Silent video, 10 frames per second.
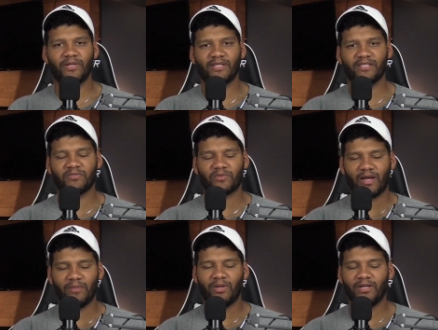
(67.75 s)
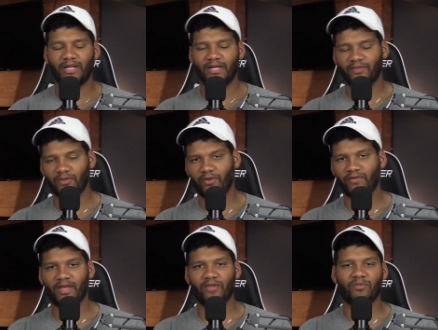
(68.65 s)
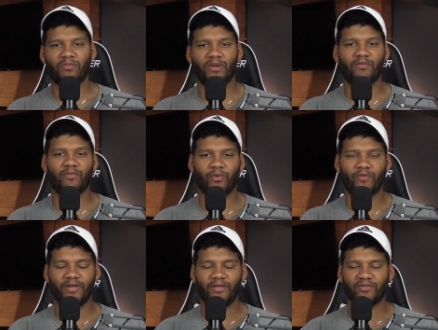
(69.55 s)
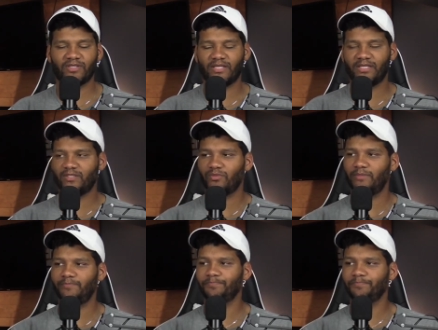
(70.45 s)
hit that subscribe button, and hit the notification bell for more videos like this one.